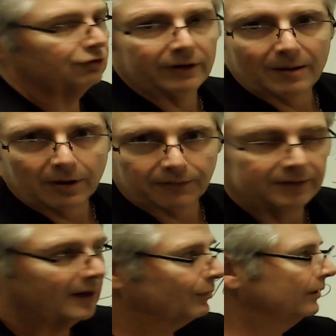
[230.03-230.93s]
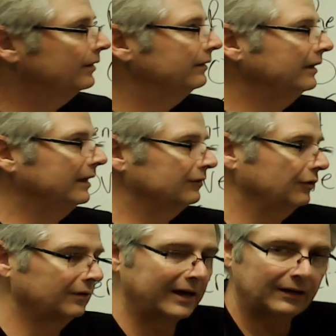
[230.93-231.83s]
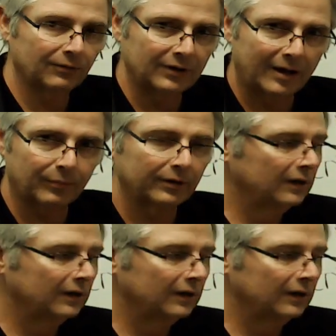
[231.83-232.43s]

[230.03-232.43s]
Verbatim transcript: that monthly number into an annual number.